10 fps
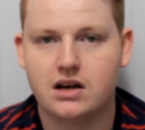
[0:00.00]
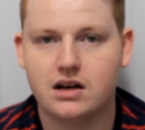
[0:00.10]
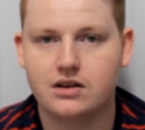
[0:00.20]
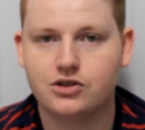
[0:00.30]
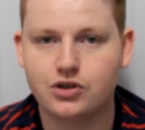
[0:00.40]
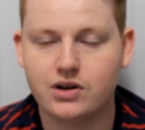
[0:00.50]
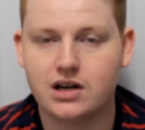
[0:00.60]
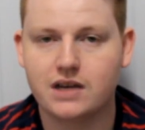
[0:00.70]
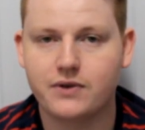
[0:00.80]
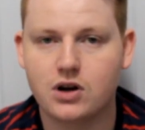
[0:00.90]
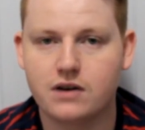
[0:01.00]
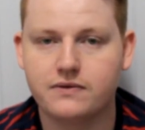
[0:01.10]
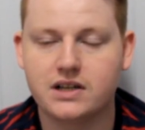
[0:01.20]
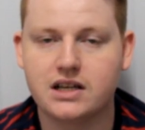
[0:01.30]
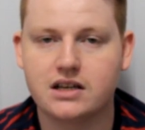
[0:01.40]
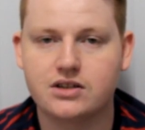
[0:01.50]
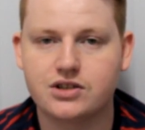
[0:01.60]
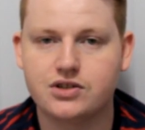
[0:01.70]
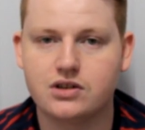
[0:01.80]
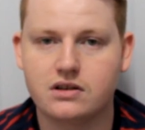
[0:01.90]
uh, so hard for Kyle Flanagan,
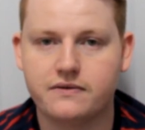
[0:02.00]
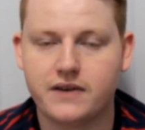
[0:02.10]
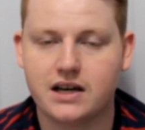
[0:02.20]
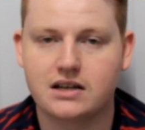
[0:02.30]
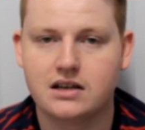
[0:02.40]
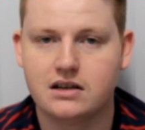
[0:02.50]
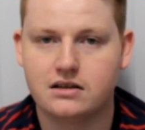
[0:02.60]
just due to the fact